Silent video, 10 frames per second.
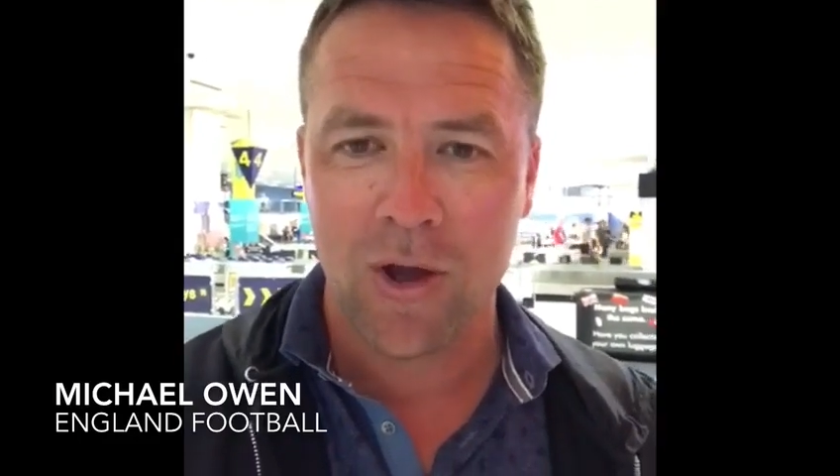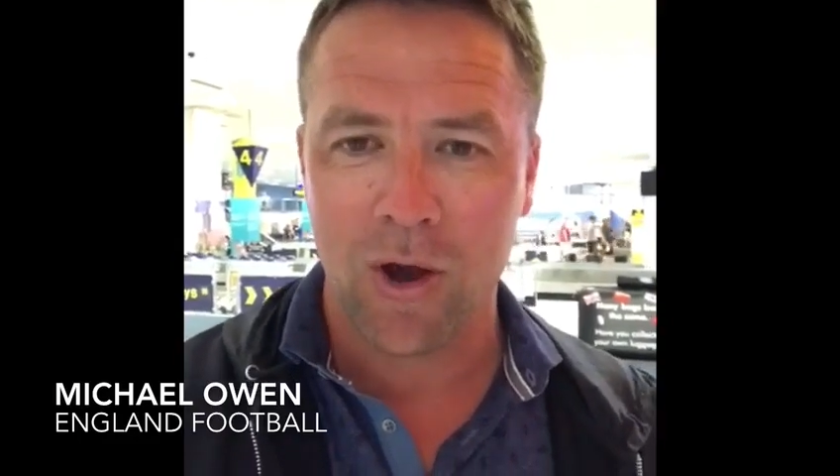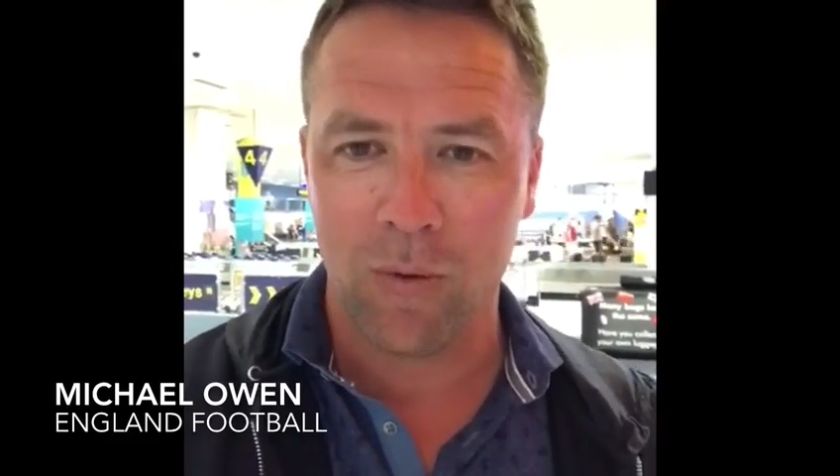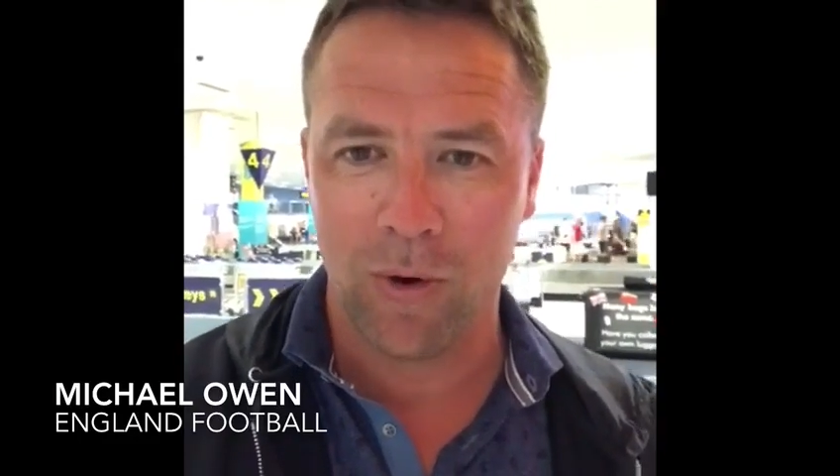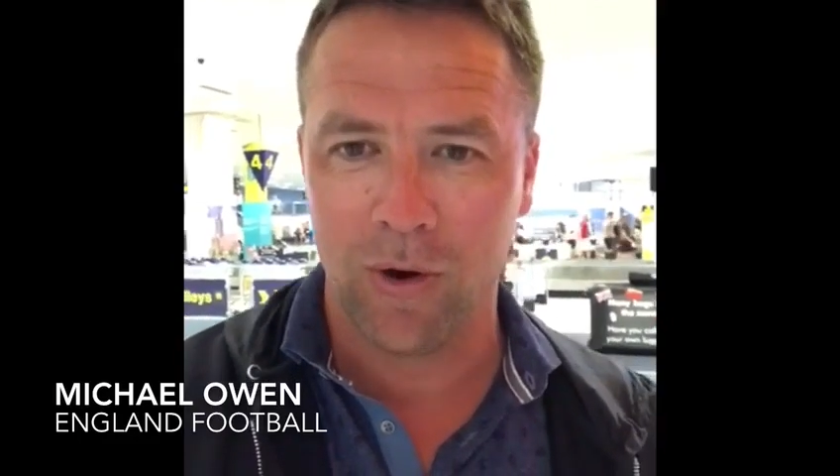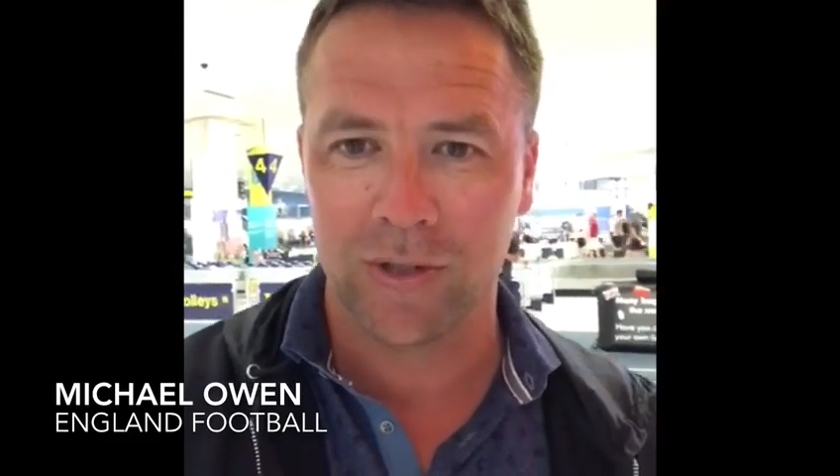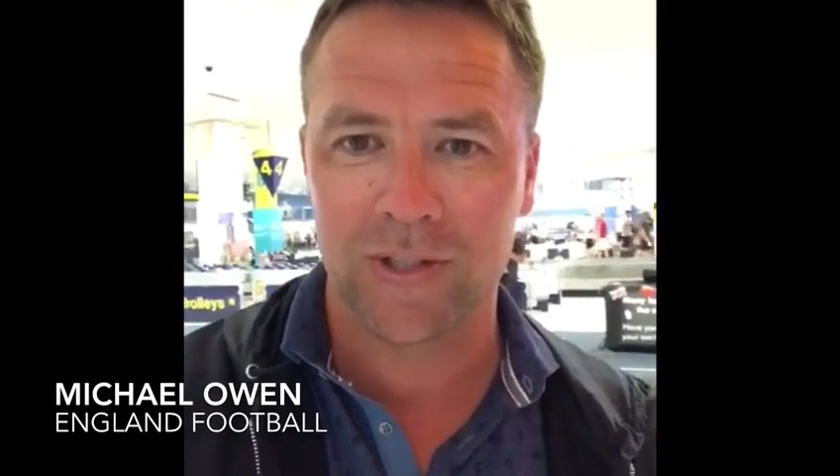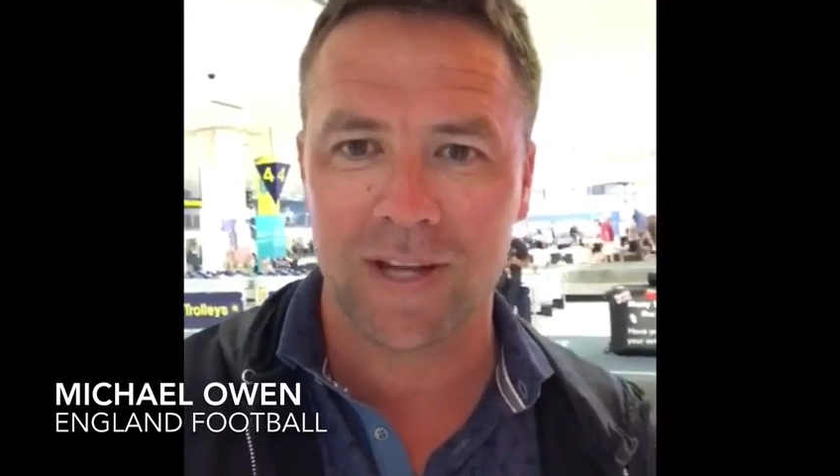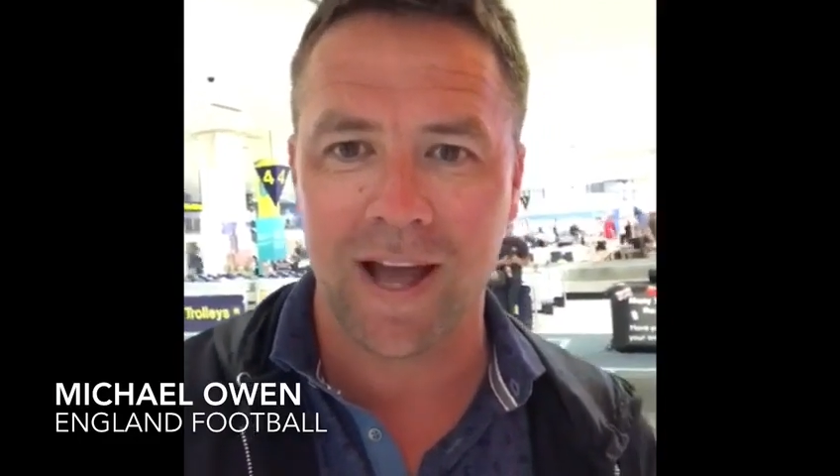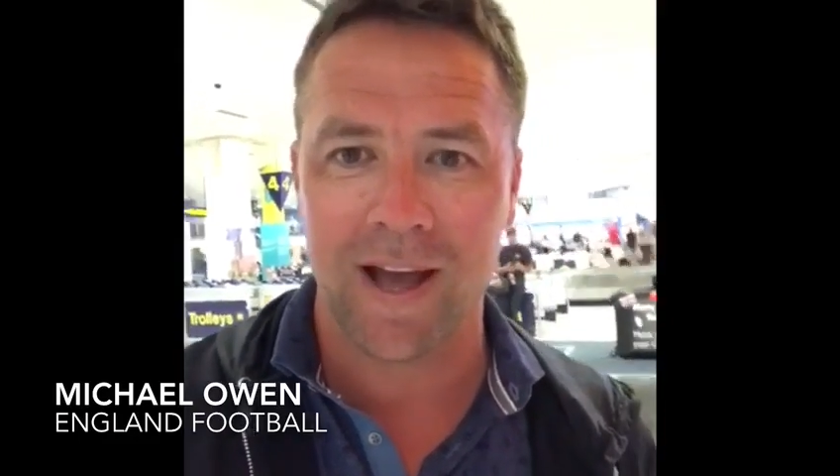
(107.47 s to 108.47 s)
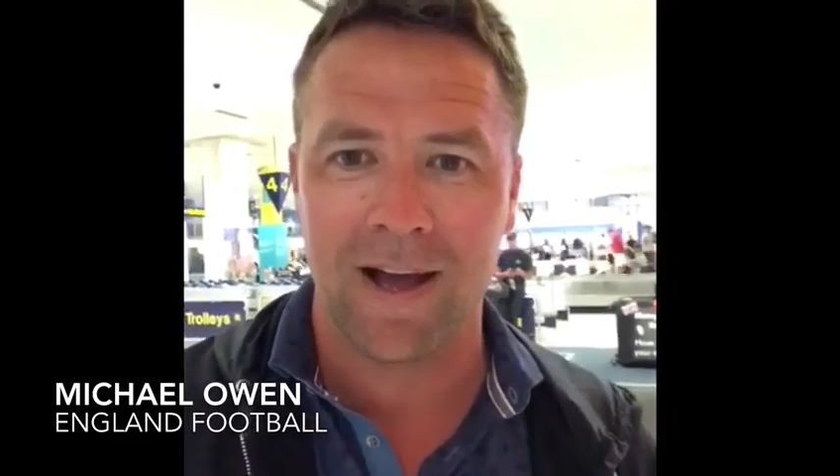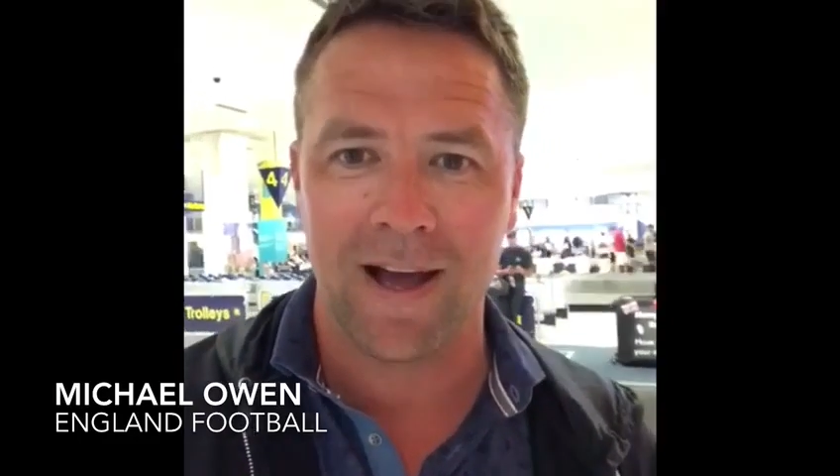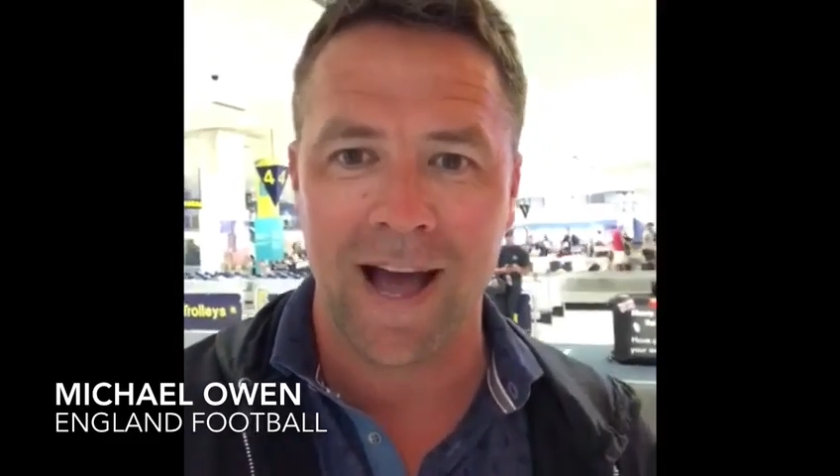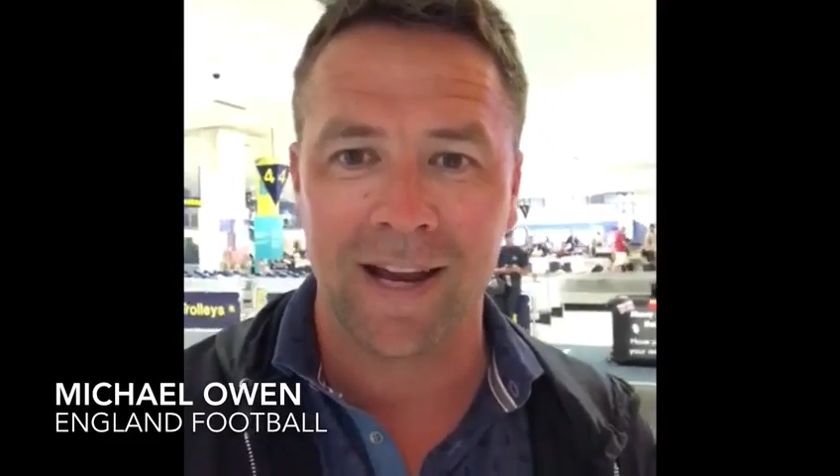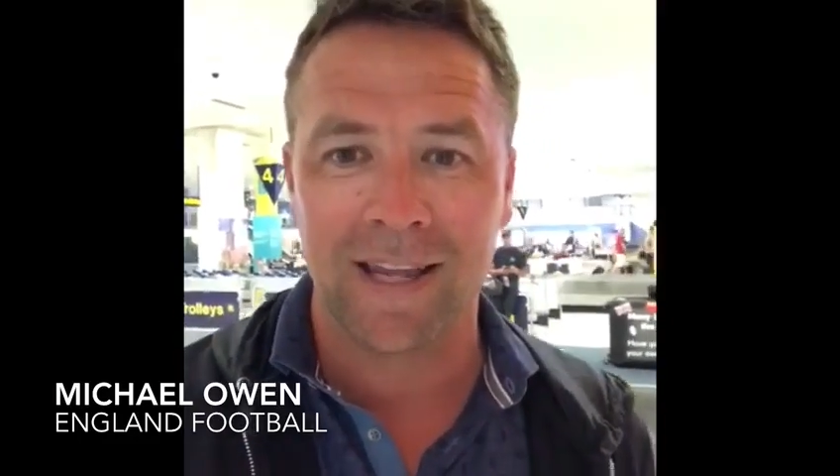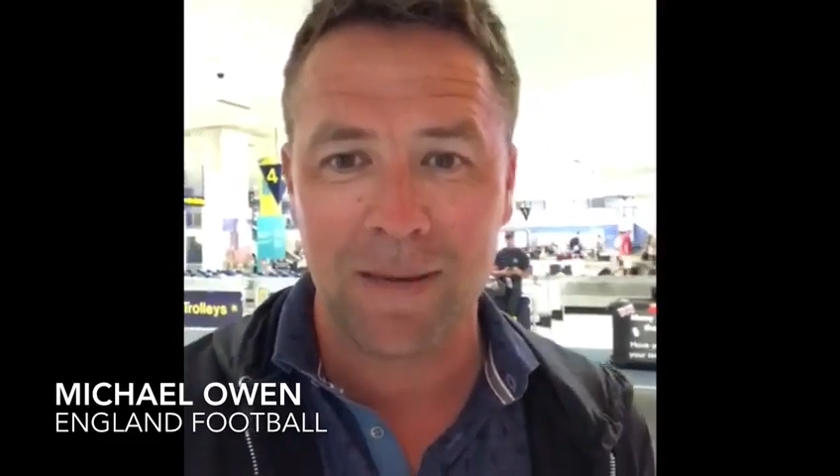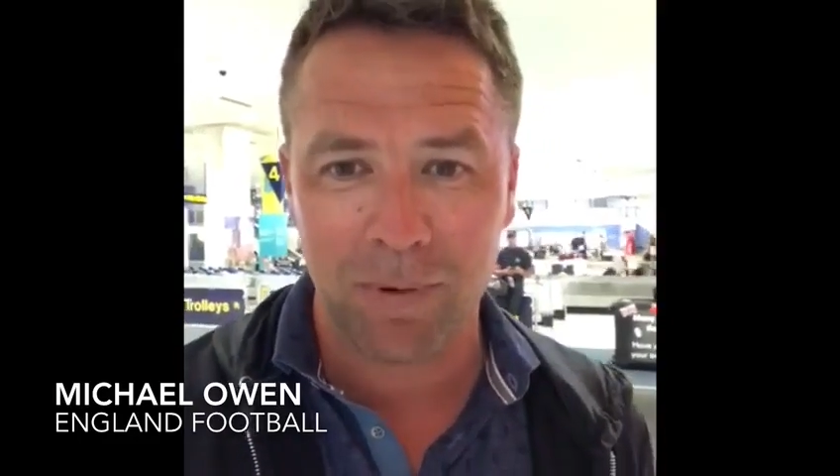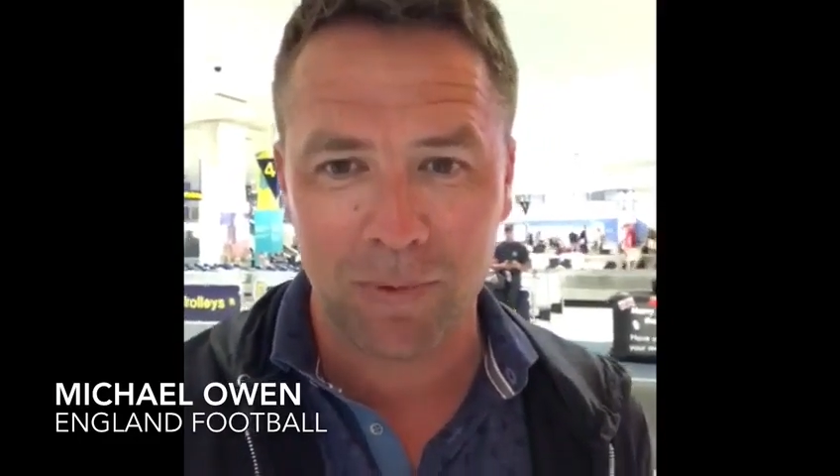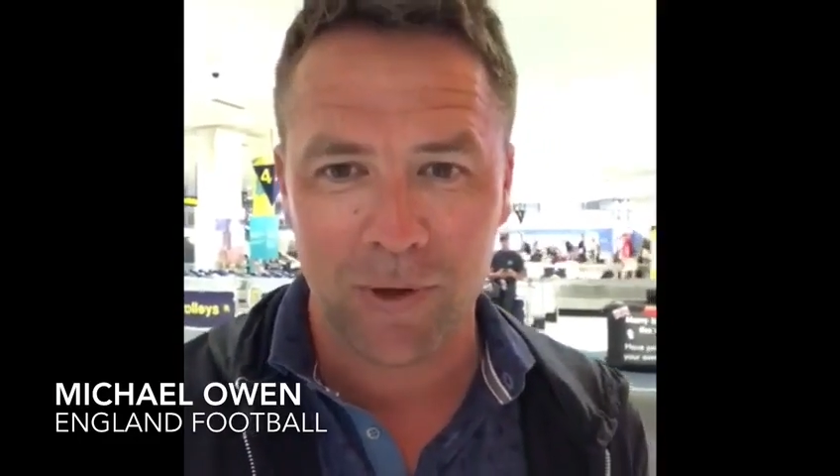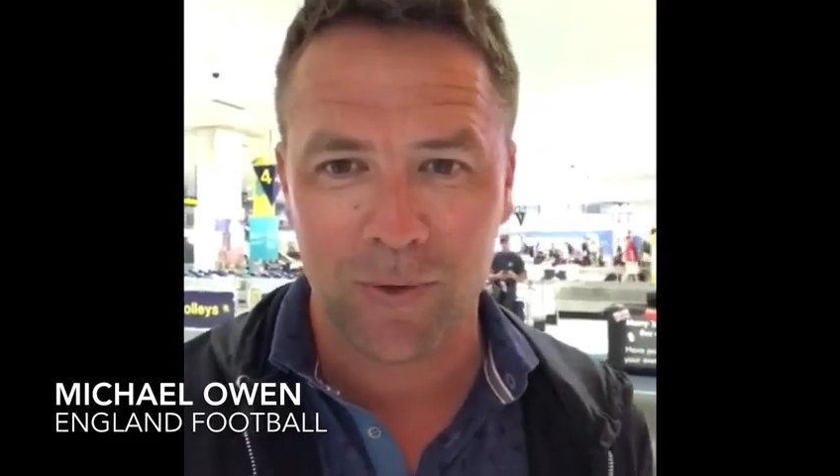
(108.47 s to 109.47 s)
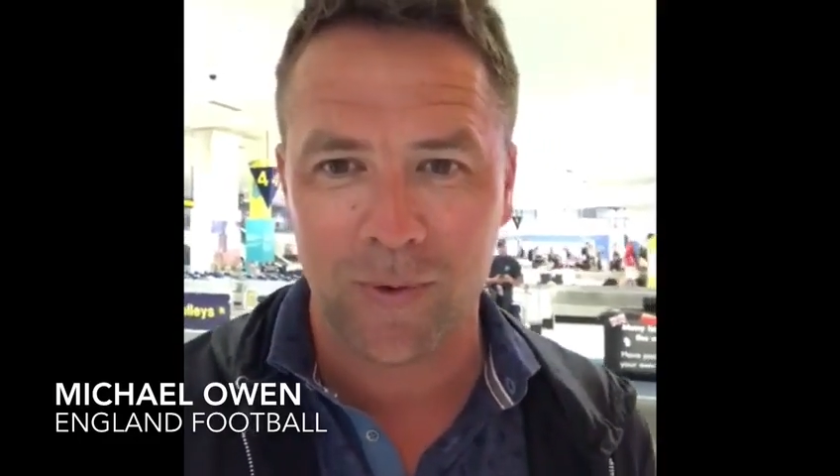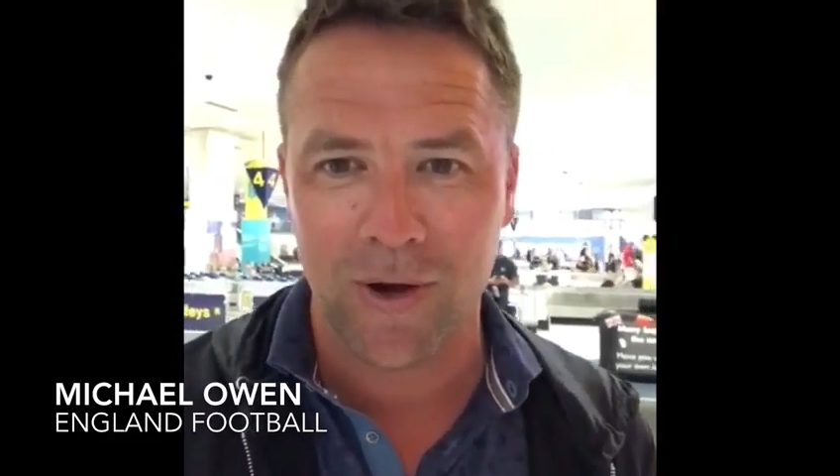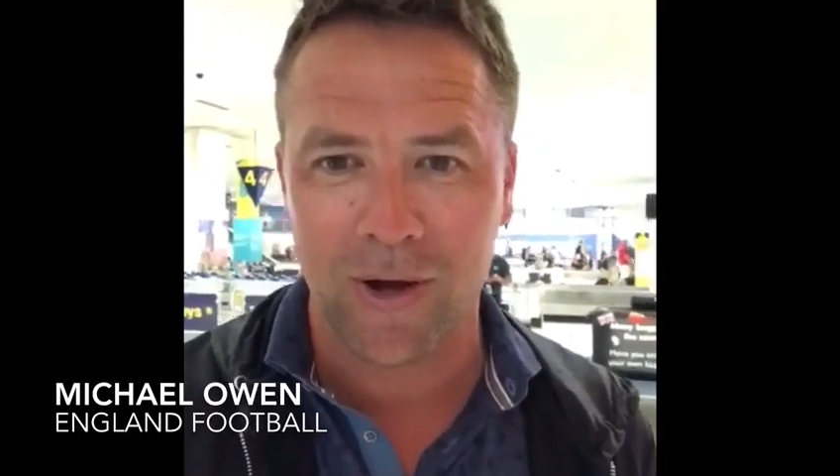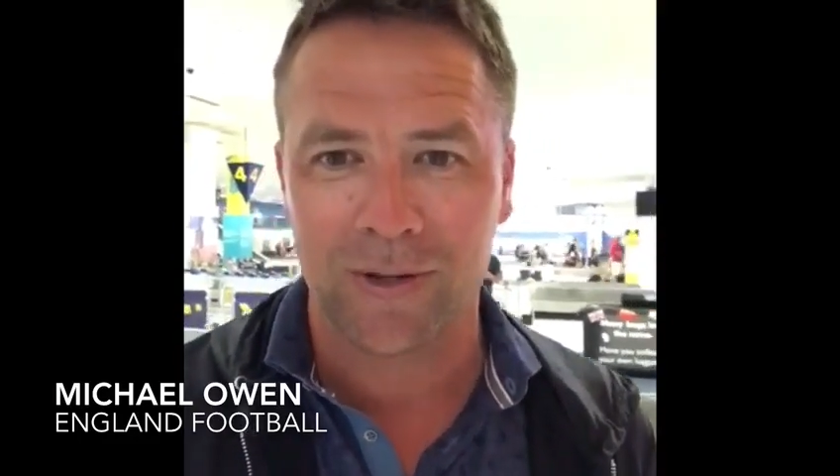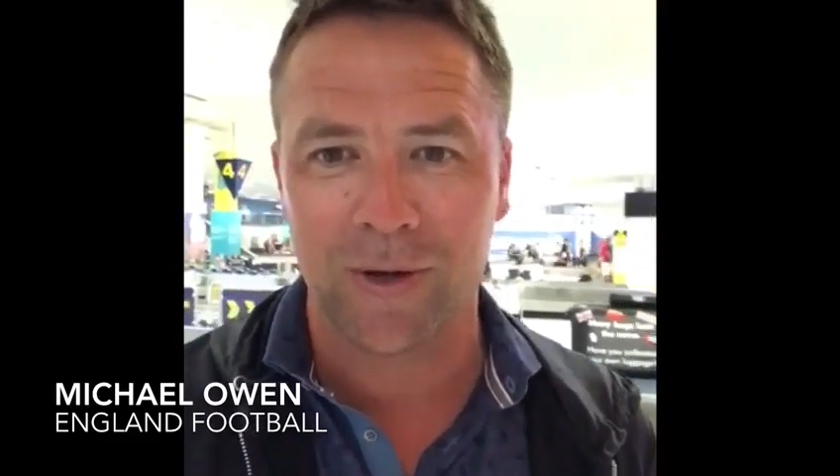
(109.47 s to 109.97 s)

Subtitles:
awards and keep up the good work.